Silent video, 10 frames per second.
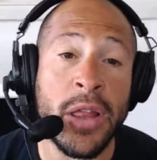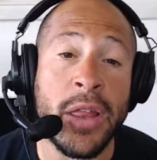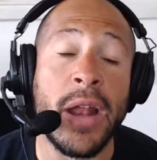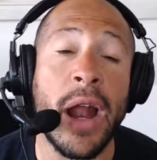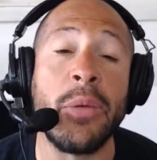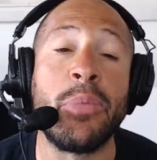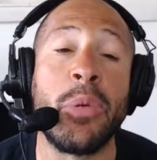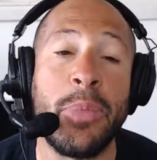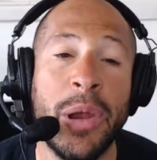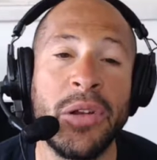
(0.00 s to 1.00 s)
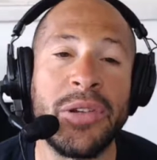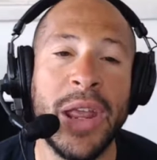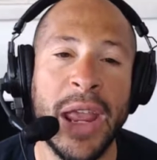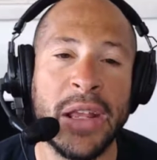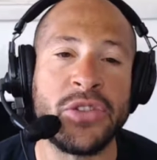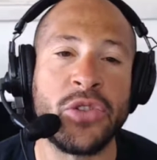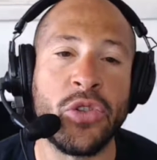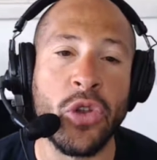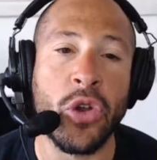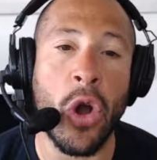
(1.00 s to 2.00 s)
that I am prepared to answer
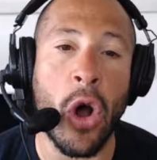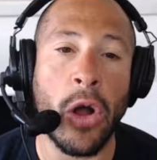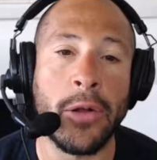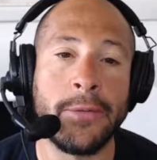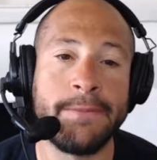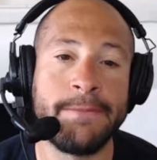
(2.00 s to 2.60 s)
the call.